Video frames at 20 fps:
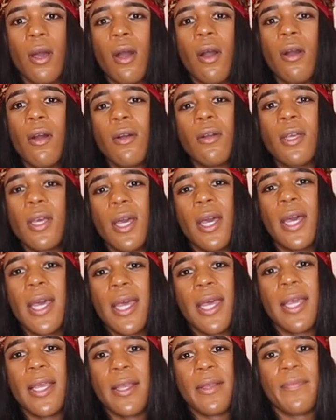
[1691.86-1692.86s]

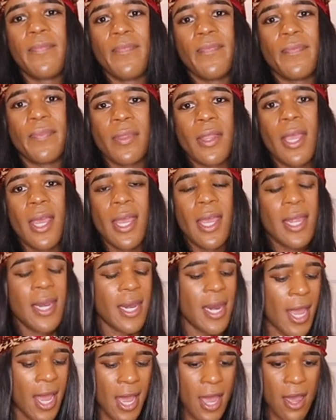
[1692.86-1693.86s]
Okay,
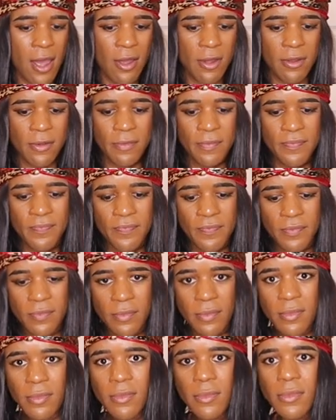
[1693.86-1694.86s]
now
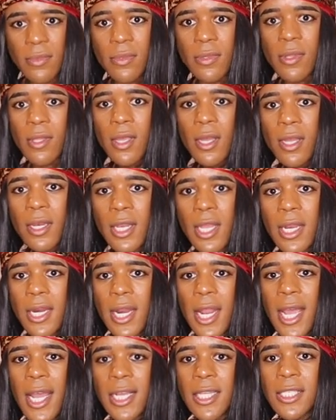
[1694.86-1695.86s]
the
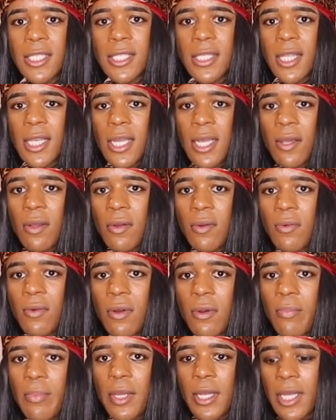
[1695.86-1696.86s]
next thing
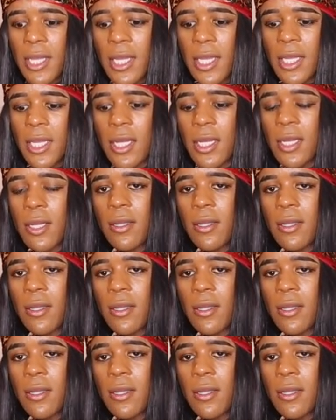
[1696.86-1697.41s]
will be